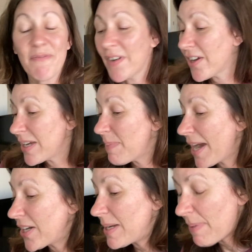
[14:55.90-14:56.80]
Very
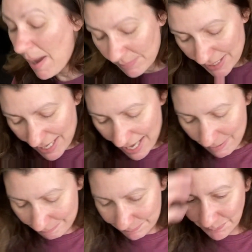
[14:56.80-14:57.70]
Perry
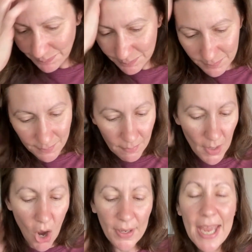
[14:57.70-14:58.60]
Pumpkin.
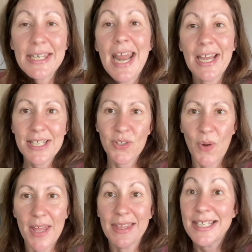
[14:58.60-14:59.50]
Okay, next
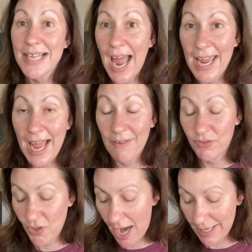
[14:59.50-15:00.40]
one. This, I have
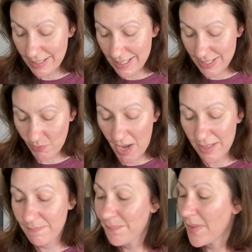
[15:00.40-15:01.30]
tried this one,